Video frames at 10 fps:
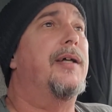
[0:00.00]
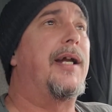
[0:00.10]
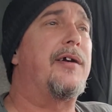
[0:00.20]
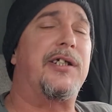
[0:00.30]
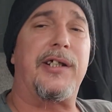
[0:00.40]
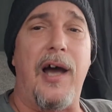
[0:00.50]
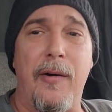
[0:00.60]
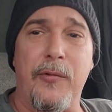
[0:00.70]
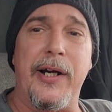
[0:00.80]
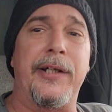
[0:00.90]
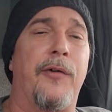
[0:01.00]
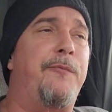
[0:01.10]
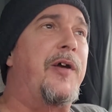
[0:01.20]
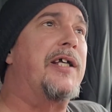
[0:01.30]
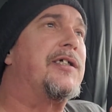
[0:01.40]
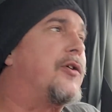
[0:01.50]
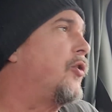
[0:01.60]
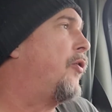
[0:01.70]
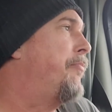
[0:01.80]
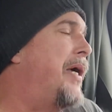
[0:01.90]
Now, discovering your
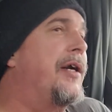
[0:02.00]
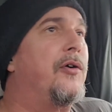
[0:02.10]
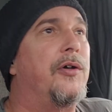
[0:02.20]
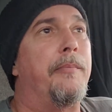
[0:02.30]
physical, mental,